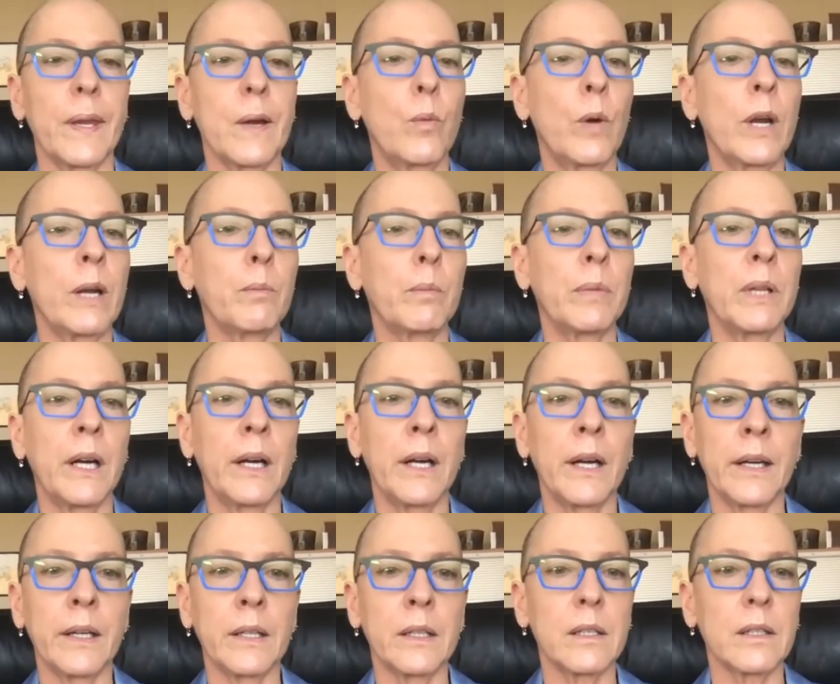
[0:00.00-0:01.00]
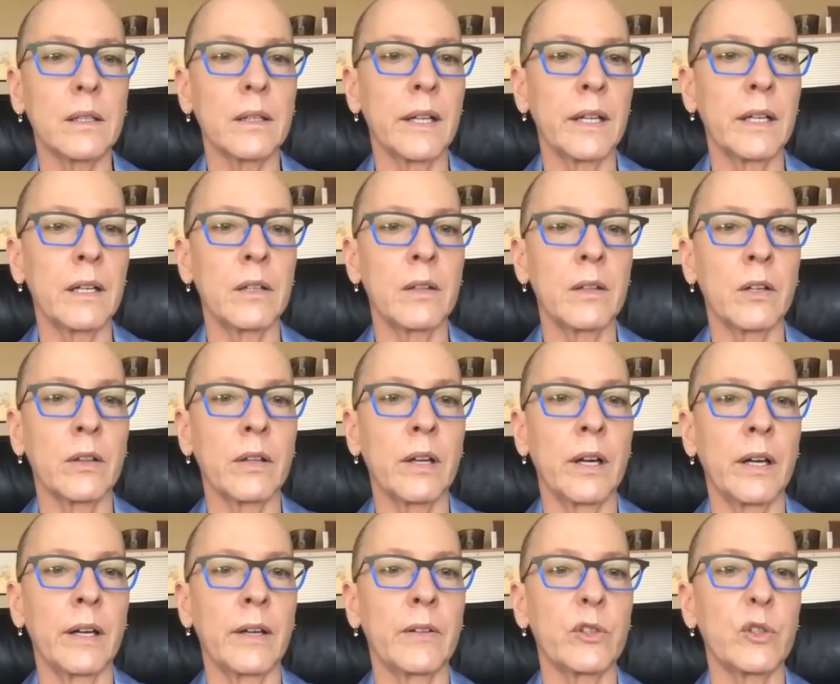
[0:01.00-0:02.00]
went blind late in their
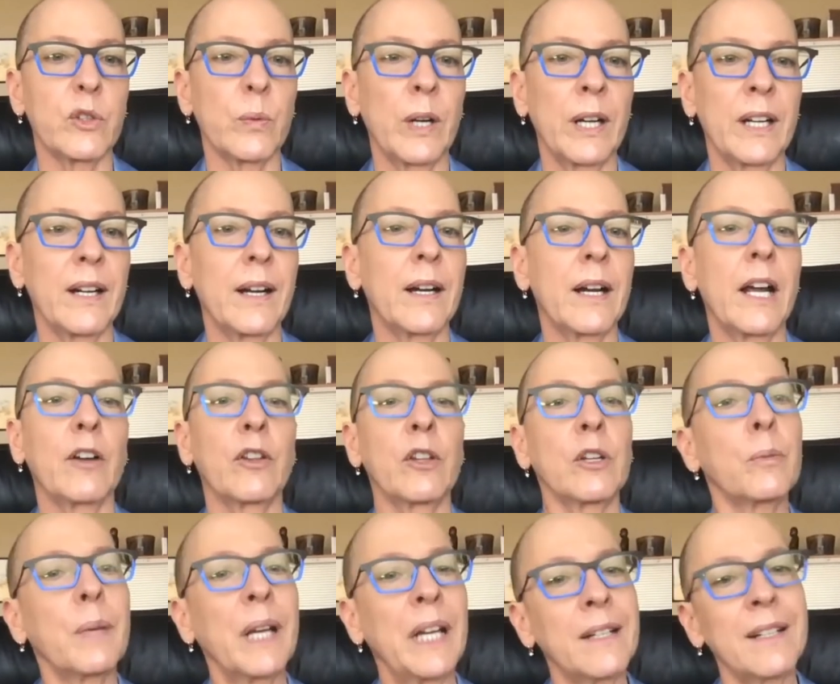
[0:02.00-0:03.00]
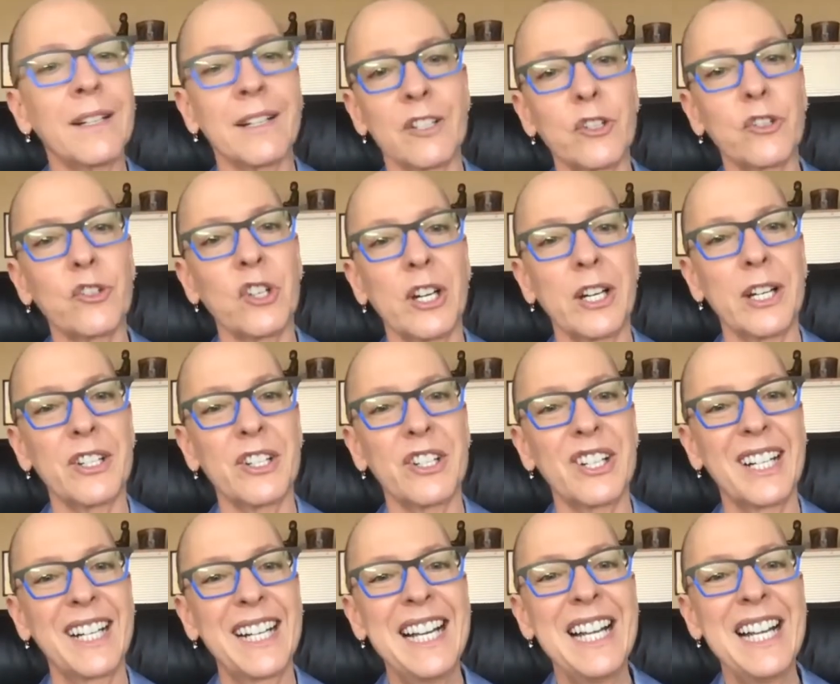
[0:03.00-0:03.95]
lives, right, and how their paintings changed.